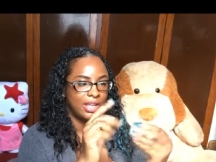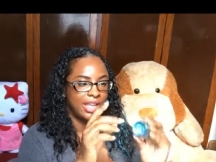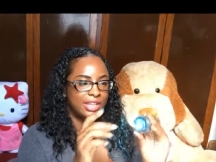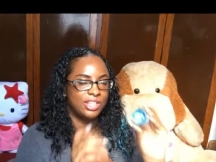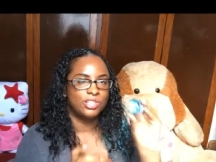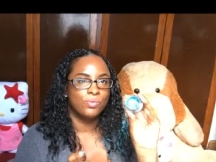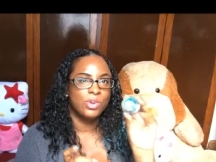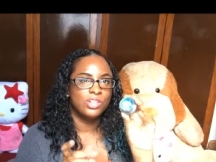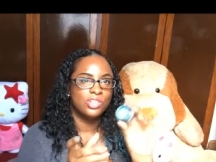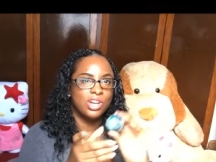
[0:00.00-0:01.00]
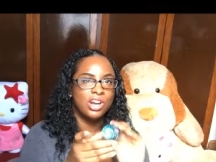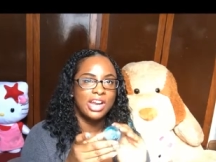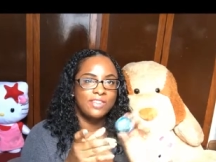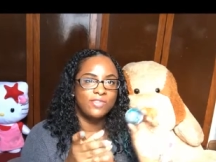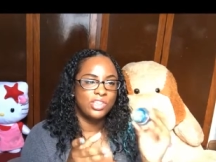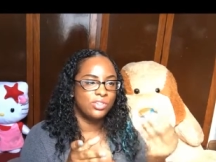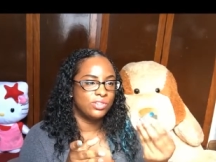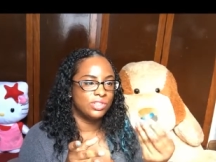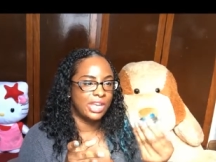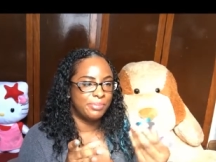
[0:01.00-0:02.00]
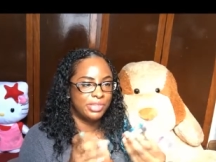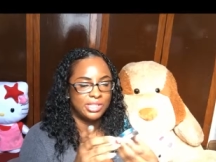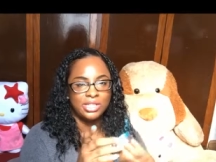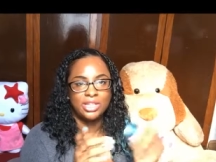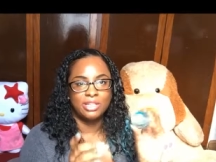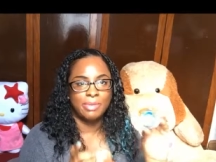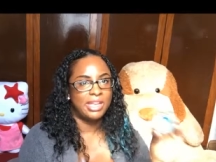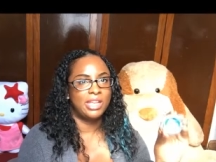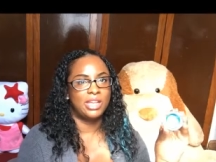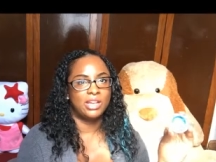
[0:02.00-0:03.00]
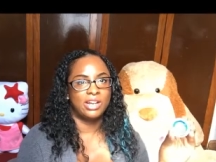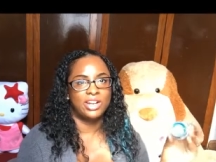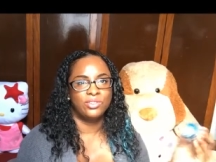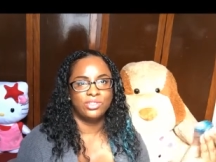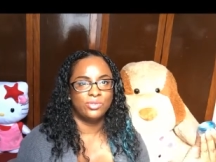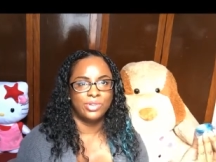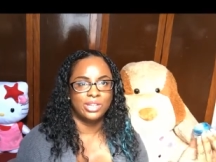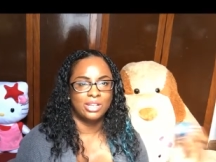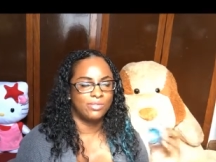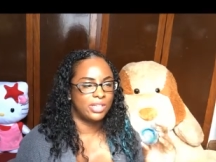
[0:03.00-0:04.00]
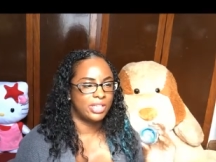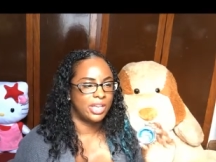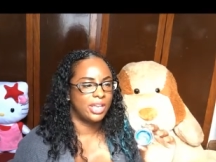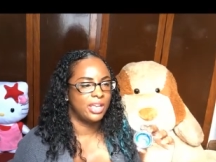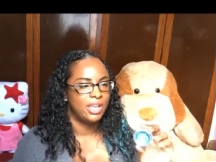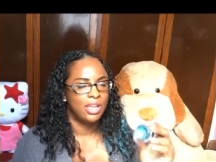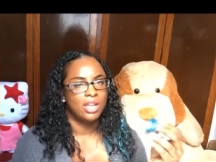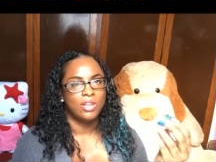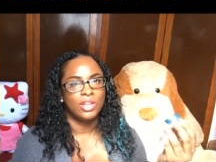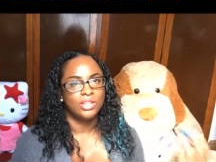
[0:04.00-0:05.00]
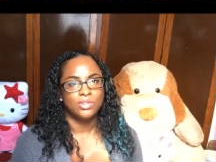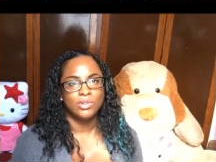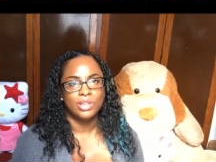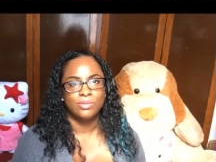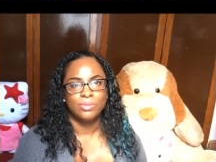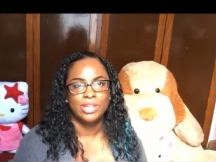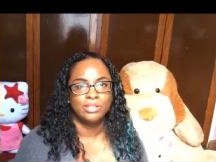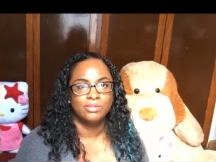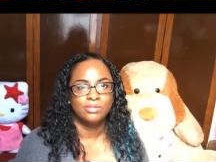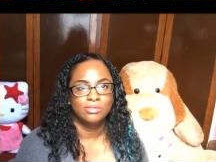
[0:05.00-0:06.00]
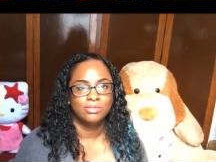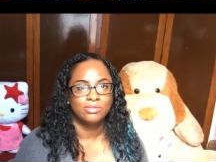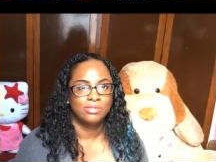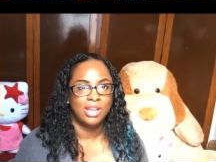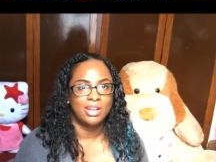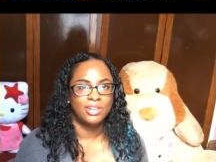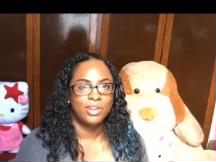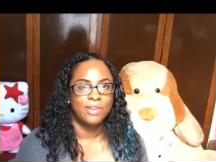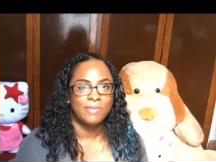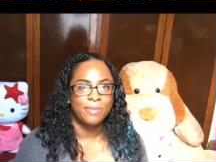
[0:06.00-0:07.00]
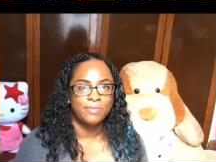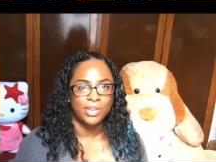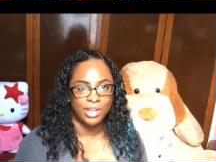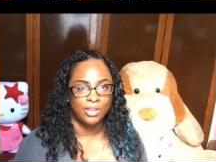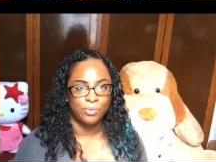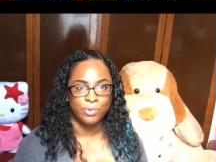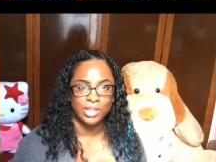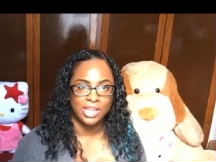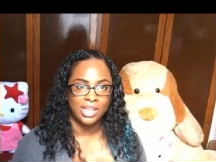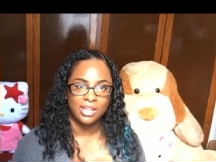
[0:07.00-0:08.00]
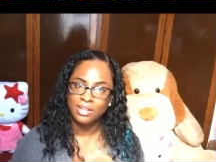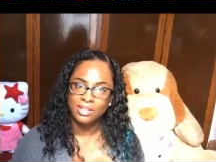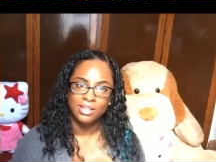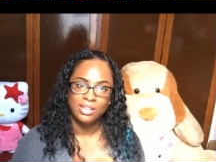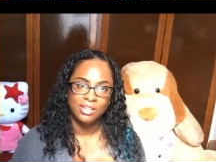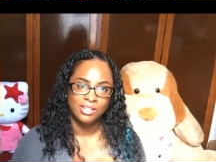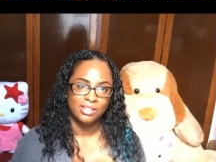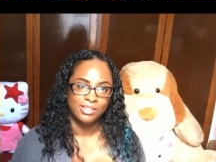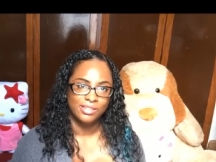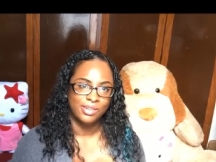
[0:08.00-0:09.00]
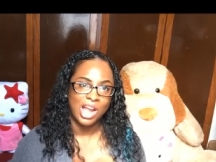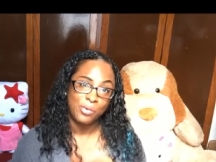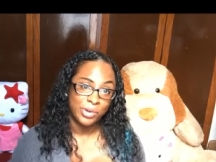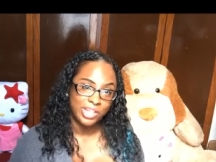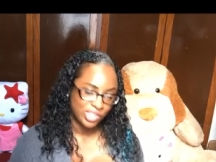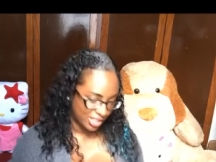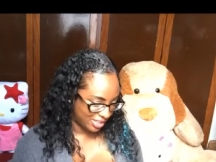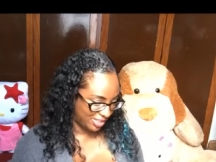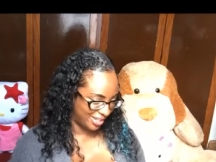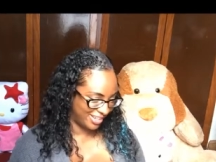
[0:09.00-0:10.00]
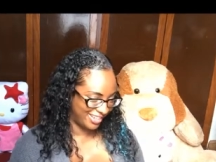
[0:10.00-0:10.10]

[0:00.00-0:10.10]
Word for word: And this one jar I've used, I put till in my hair. I don't do it every day. I only do it when, I don't know, I'm, I'm feeling really outrageous.